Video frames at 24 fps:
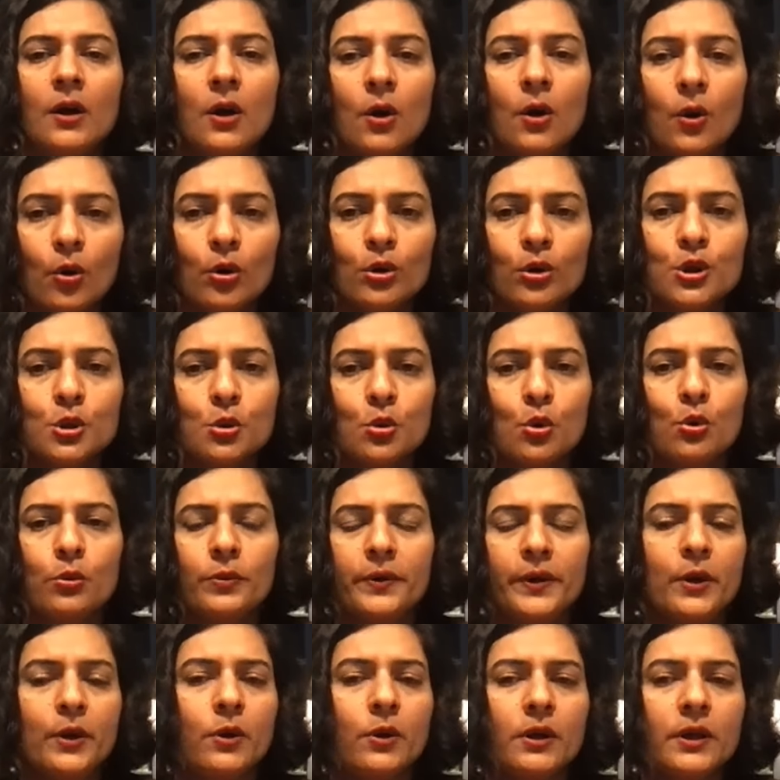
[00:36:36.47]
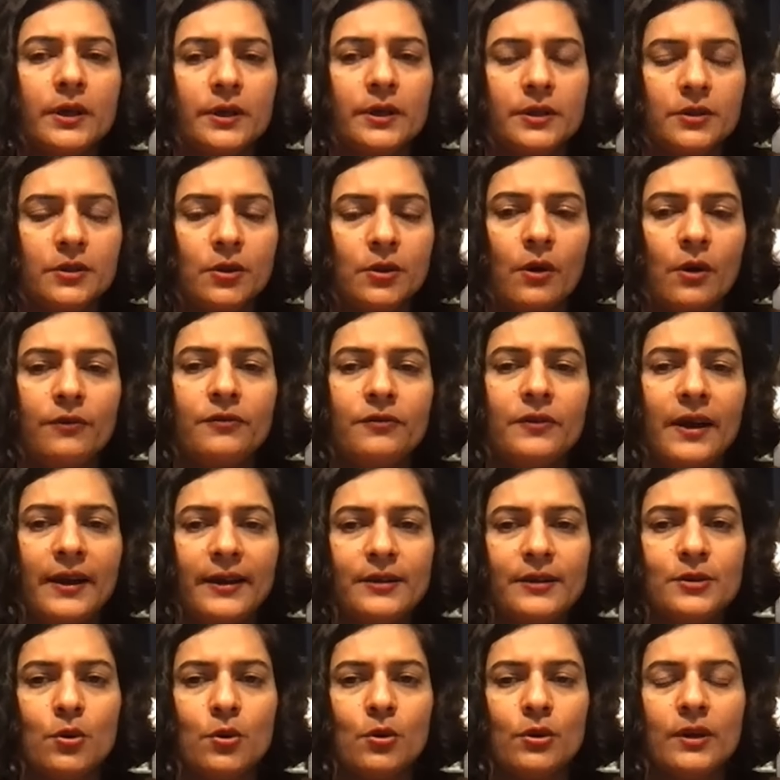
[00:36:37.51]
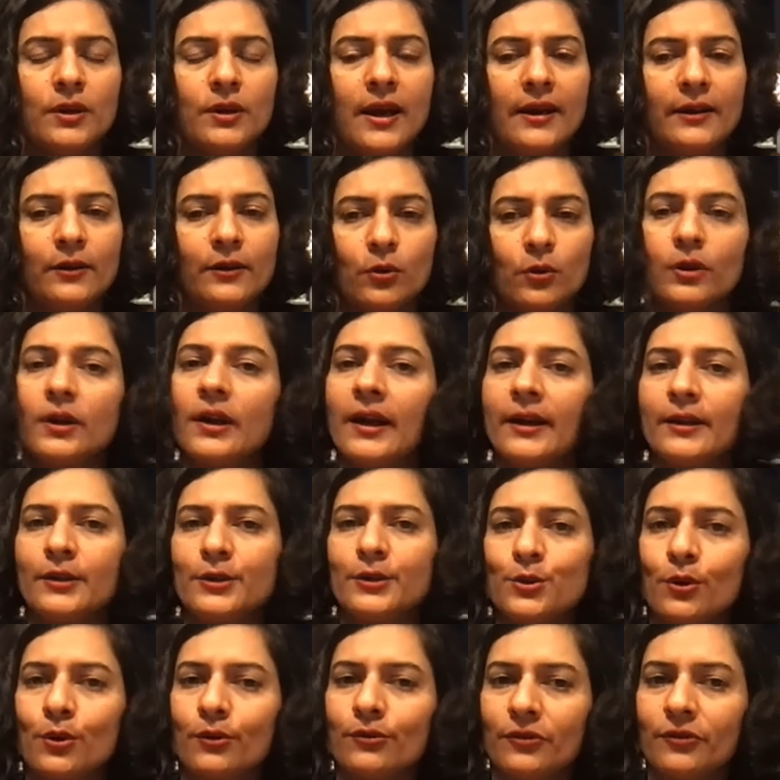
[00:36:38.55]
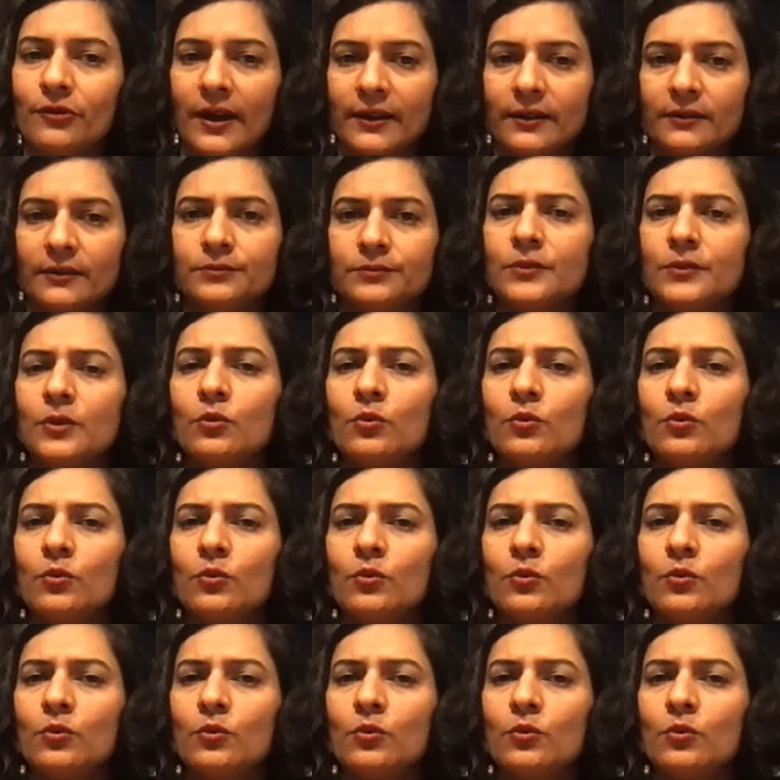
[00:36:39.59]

O to O, we call it offline to online, online to offline.